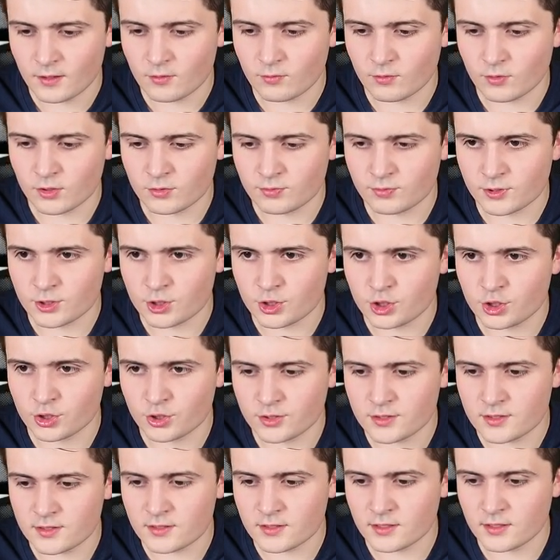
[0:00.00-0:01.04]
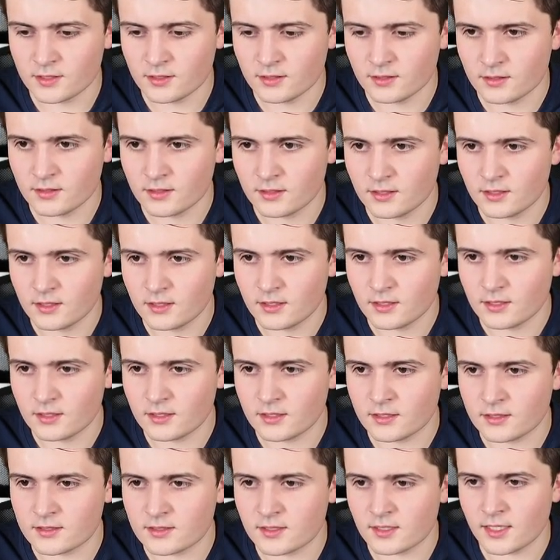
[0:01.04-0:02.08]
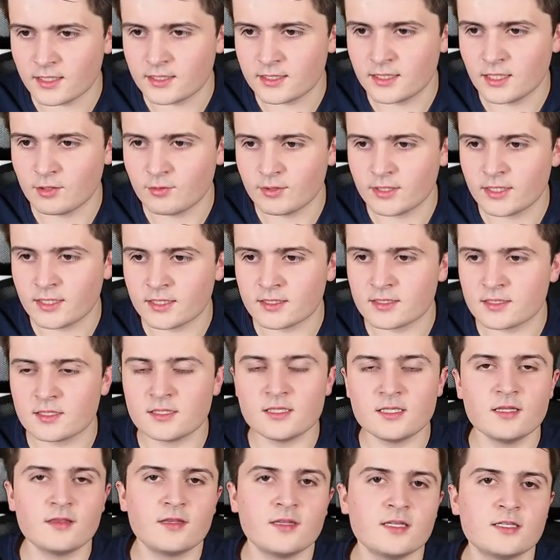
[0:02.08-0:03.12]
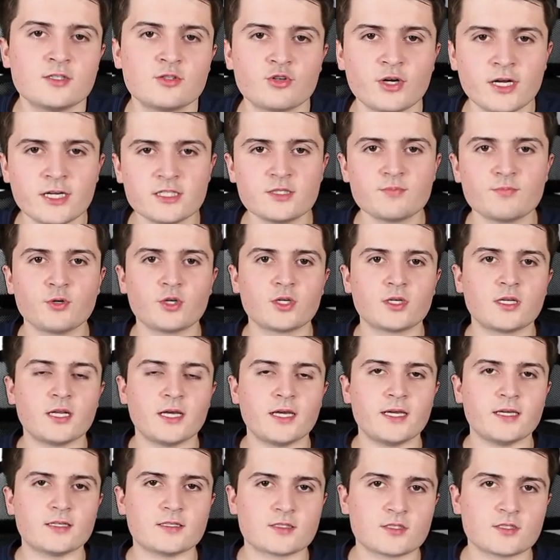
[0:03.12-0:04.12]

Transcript: what we should see is that here we can see the transport layer,